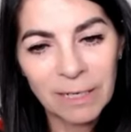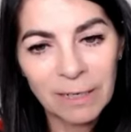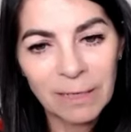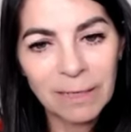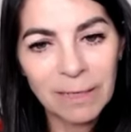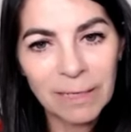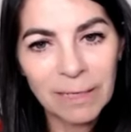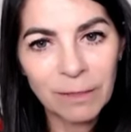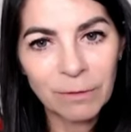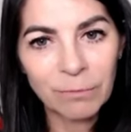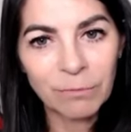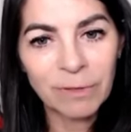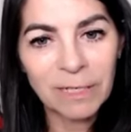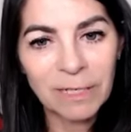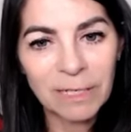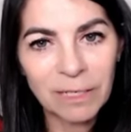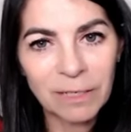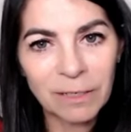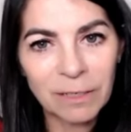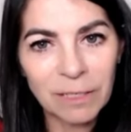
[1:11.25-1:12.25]
clear
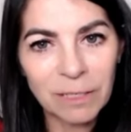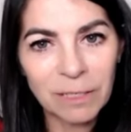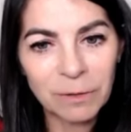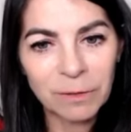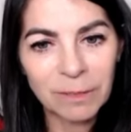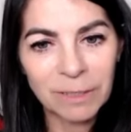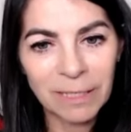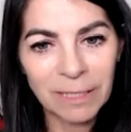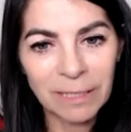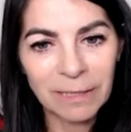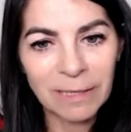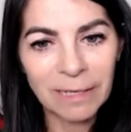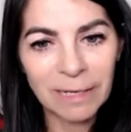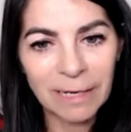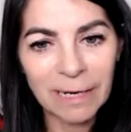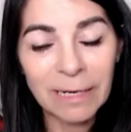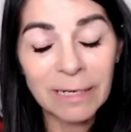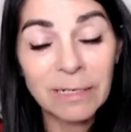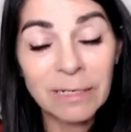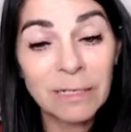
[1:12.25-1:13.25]
really early on that they
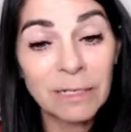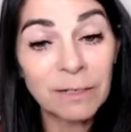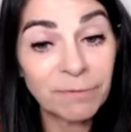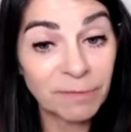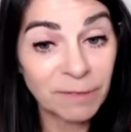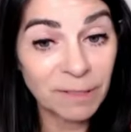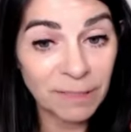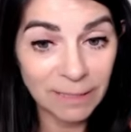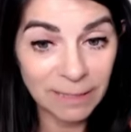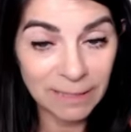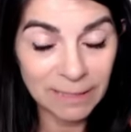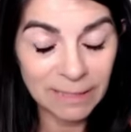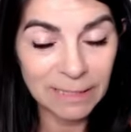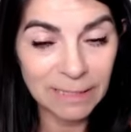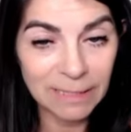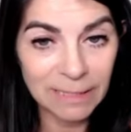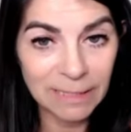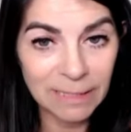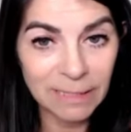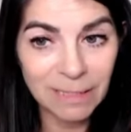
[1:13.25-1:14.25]
had different
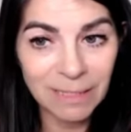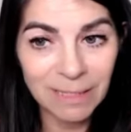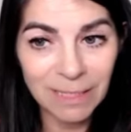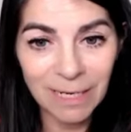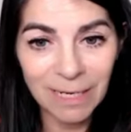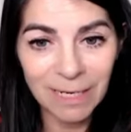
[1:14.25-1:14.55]
ideas,